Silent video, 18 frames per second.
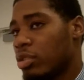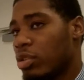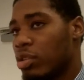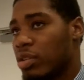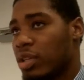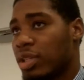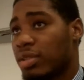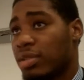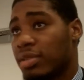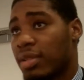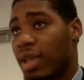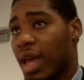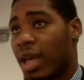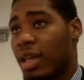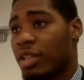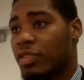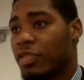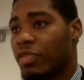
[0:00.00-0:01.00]
you know, because
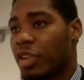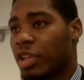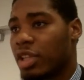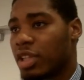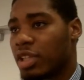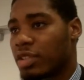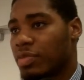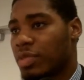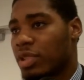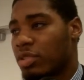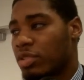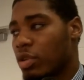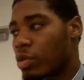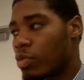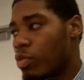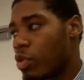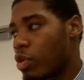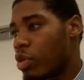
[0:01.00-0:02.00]
it's funny, it's been
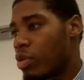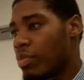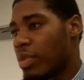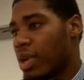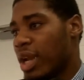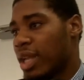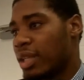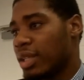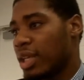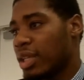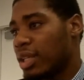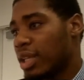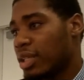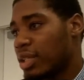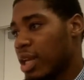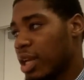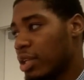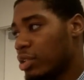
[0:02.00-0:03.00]
so warm, but I think
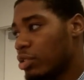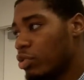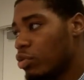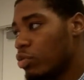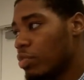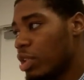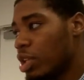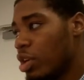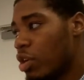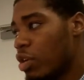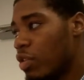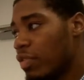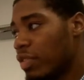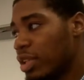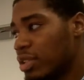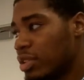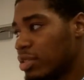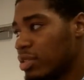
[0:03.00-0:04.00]
that's kind of threw me
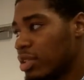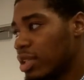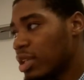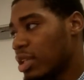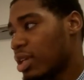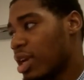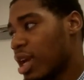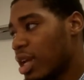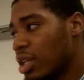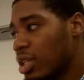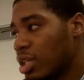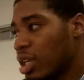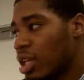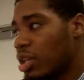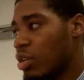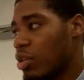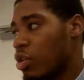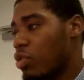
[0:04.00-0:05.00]
off because it kind of
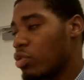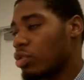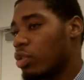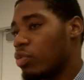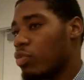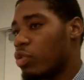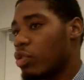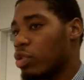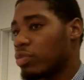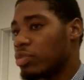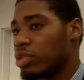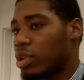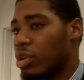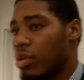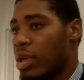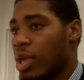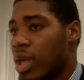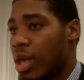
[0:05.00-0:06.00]
get cold and warm.
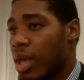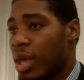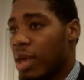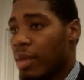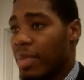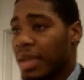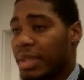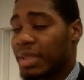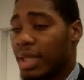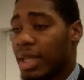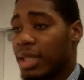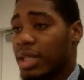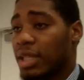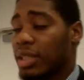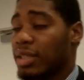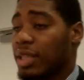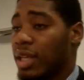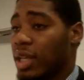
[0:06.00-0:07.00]
So basically I
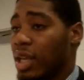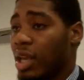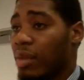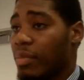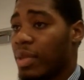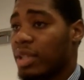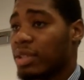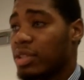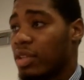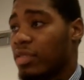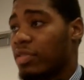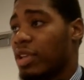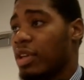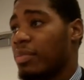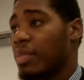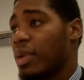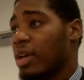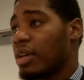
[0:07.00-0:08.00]
need to take care of myself,
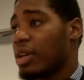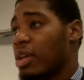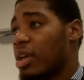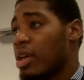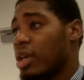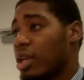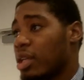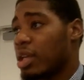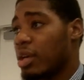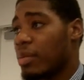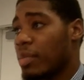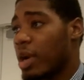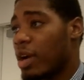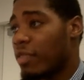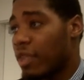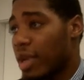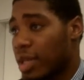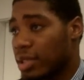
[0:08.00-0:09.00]
get
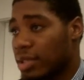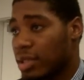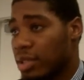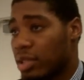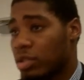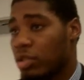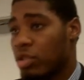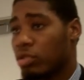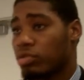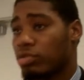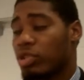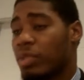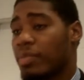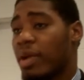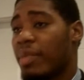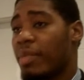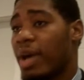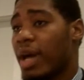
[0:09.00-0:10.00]
my rest and, you know,
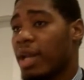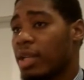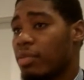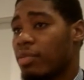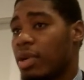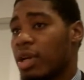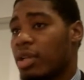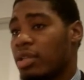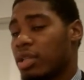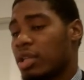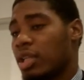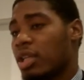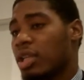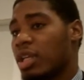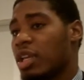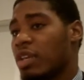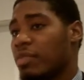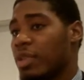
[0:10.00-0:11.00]
treat my body well, and
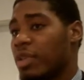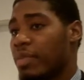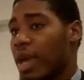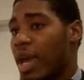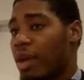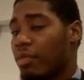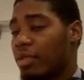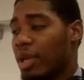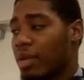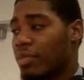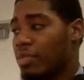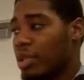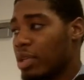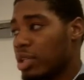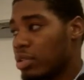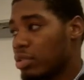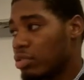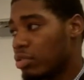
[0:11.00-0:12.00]
then to give me back what I
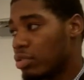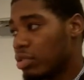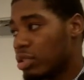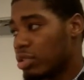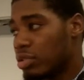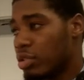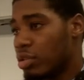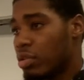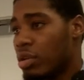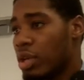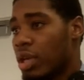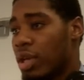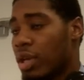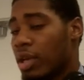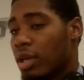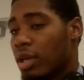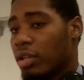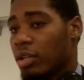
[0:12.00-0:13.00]
put into it. So,
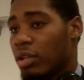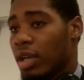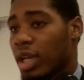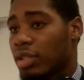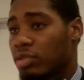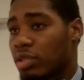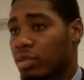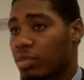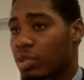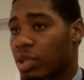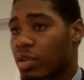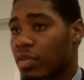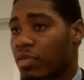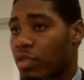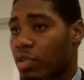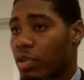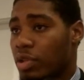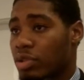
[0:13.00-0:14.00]
you know, that's what I'm looking
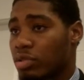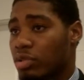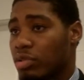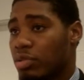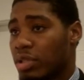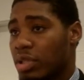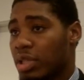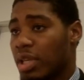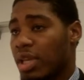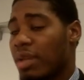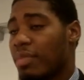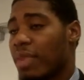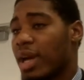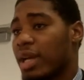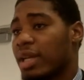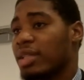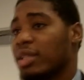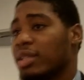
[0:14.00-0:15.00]
forward to, and then get
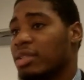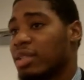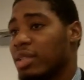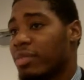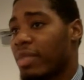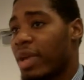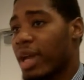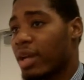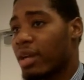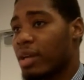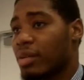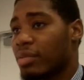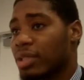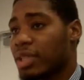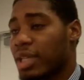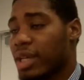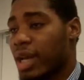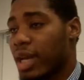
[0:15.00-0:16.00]
my conditioning back
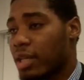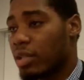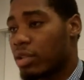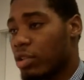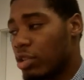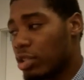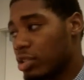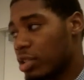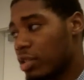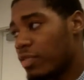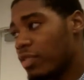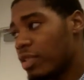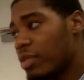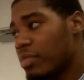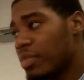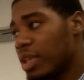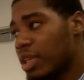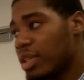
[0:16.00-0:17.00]
up because I kind of lost it
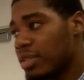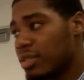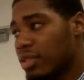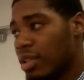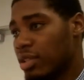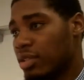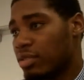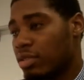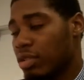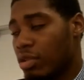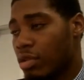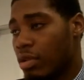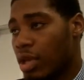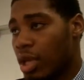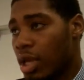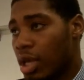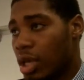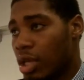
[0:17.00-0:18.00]
from being sick. So,
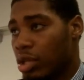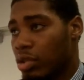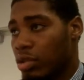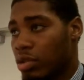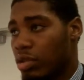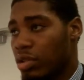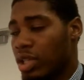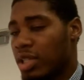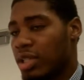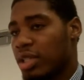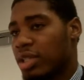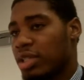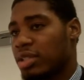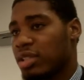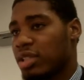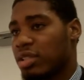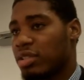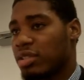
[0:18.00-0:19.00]
you know,
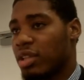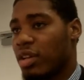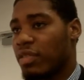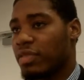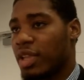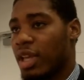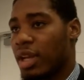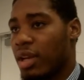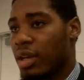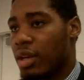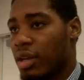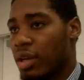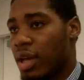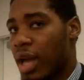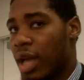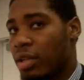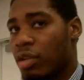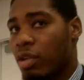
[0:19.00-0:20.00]
it's just stuff that
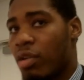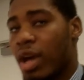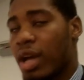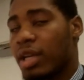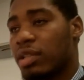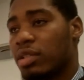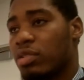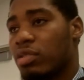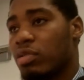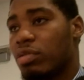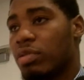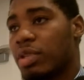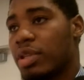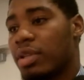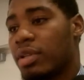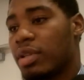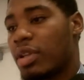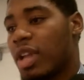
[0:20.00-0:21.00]
I know I could do,
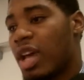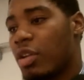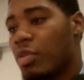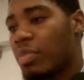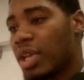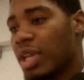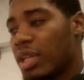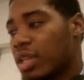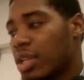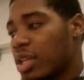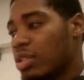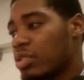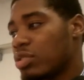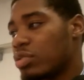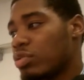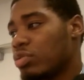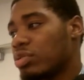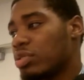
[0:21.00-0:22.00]
and, you know, I don't make any
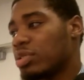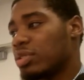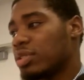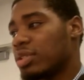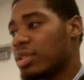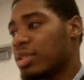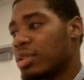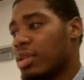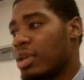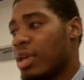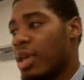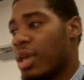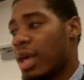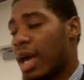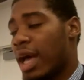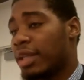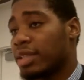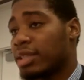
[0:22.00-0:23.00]
excuses, and
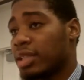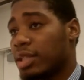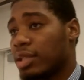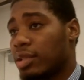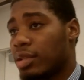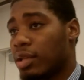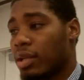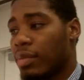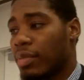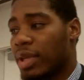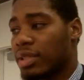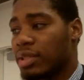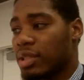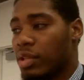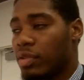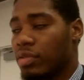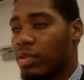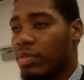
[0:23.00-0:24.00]
I just need to look at
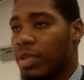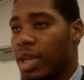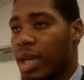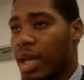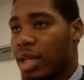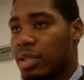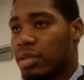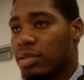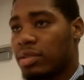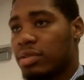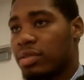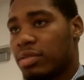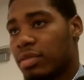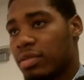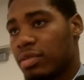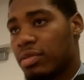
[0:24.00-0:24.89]
myself, to be honest.